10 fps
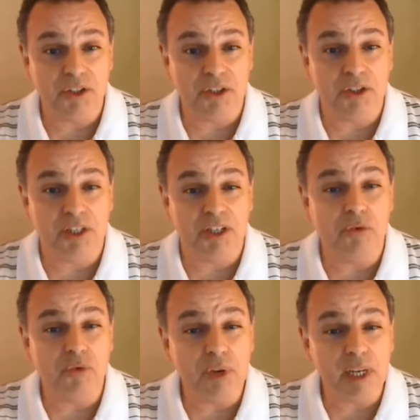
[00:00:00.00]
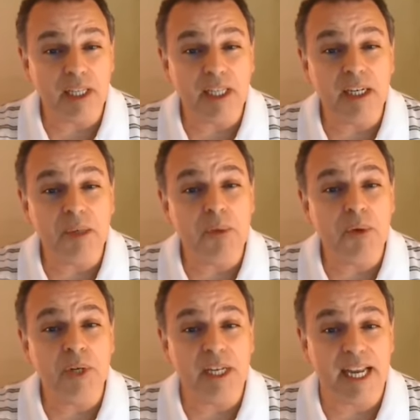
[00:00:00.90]
earth can really
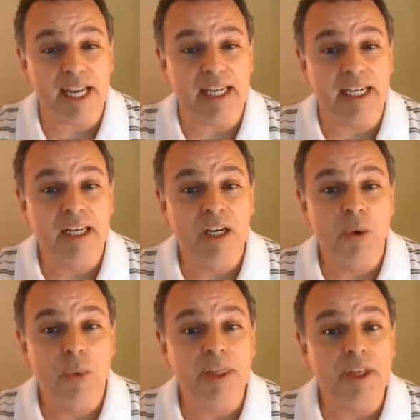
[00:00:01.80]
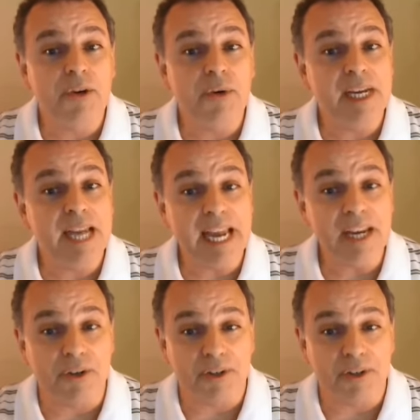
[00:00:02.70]
communicate with the Creator,